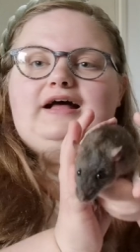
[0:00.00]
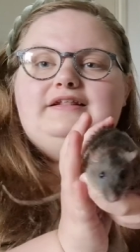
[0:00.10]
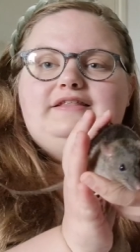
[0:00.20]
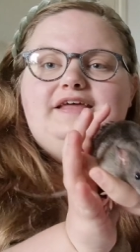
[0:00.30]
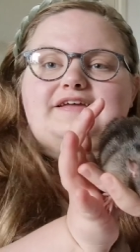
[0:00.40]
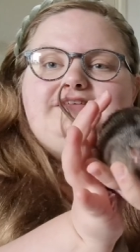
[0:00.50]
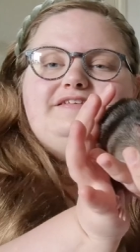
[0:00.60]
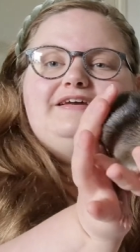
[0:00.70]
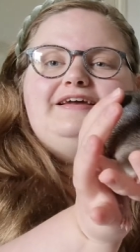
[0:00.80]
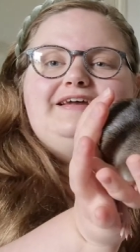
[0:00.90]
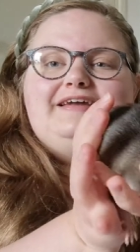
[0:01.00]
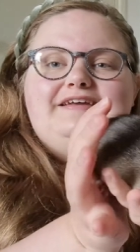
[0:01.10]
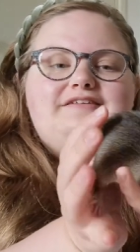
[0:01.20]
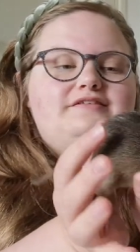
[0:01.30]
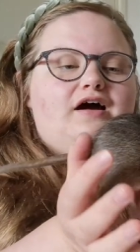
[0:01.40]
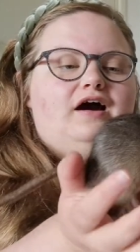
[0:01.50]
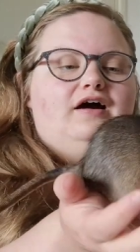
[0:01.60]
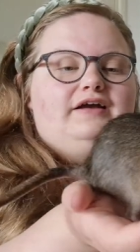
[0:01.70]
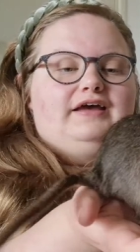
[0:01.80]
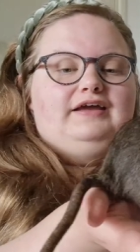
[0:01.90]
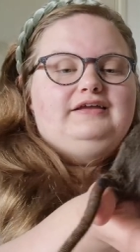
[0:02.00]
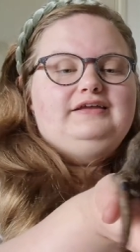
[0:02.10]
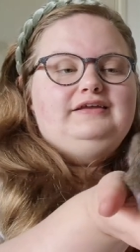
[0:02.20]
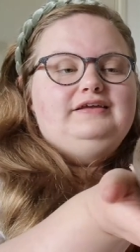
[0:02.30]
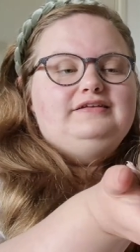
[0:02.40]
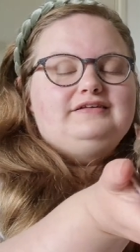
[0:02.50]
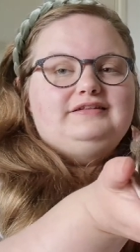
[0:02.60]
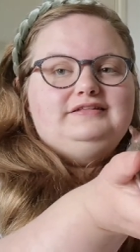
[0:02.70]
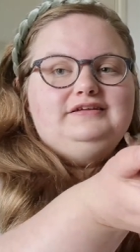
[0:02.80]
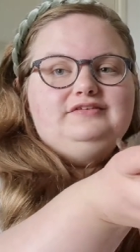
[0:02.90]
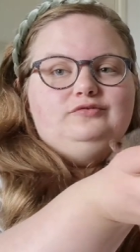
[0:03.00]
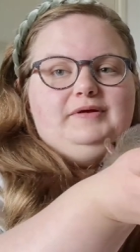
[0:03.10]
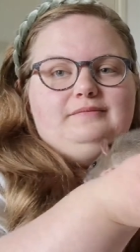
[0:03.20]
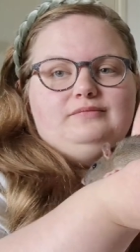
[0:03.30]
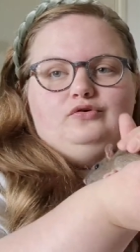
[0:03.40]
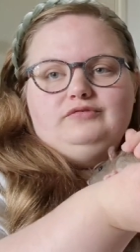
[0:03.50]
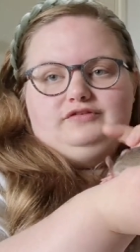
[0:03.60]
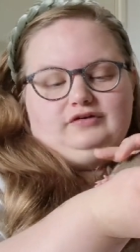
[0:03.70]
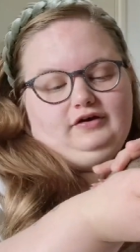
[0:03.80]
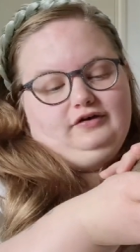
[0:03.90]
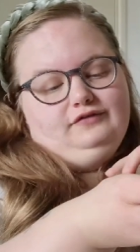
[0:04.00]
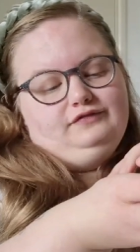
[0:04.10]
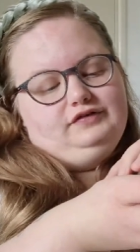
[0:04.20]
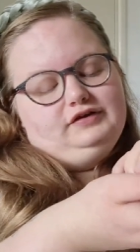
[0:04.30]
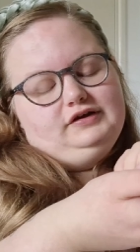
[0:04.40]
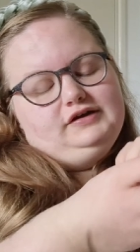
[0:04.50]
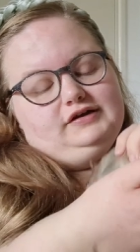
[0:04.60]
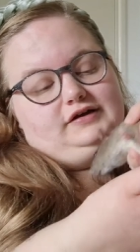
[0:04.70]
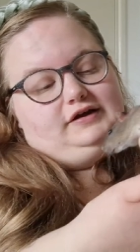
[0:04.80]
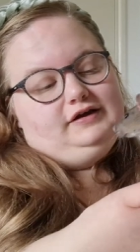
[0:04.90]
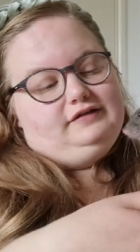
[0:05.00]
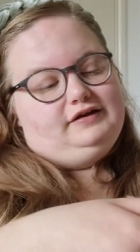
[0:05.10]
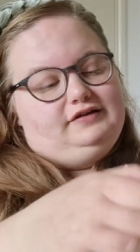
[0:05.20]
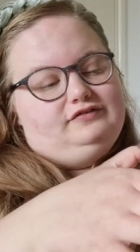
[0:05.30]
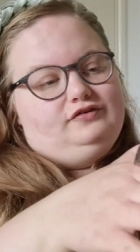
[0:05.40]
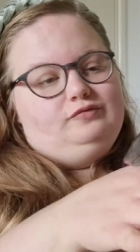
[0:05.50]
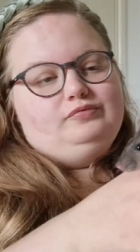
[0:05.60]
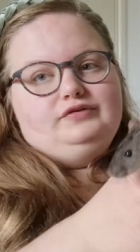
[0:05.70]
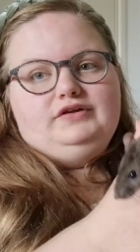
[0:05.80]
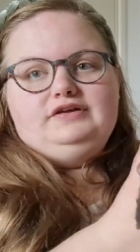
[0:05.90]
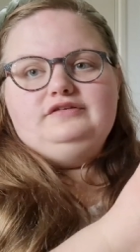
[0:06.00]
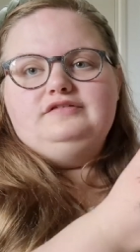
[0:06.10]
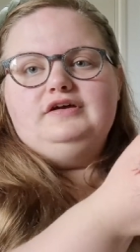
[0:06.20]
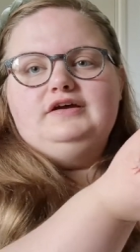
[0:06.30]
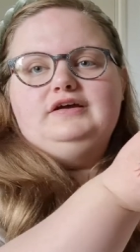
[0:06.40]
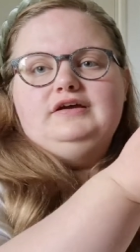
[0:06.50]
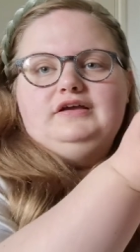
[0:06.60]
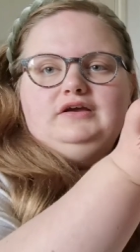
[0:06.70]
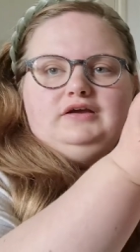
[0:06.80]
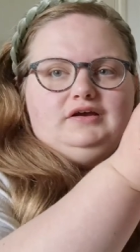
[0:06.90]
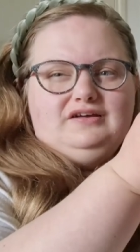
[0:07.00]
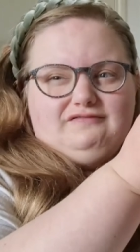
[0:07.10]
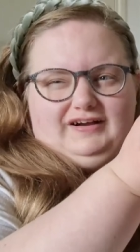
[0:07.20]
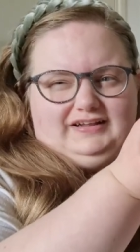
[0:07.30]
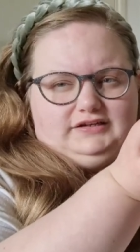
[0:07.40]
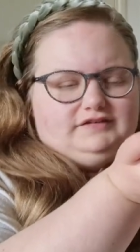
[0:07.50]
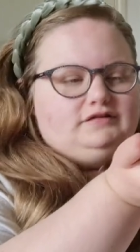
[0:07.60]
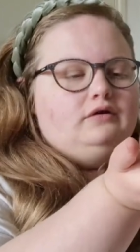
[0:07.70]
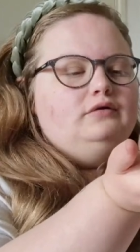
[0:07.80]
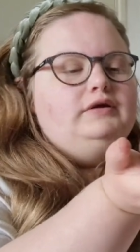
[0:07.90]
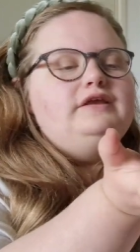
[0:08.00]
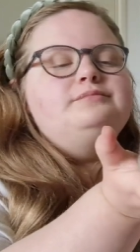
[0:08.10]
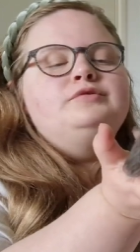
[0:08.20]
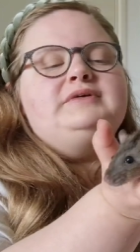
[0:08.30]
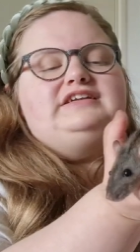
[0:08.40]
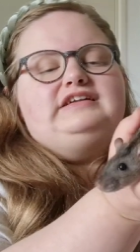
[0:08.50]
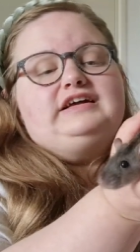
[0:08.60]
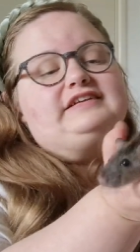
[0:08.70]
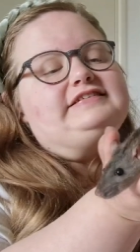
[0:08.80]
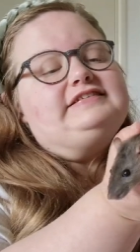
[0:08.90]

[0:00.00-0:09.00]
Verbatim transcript: And this is Arkay. He is a little bit more reserved than his two brothers. Rightly so. His mum had a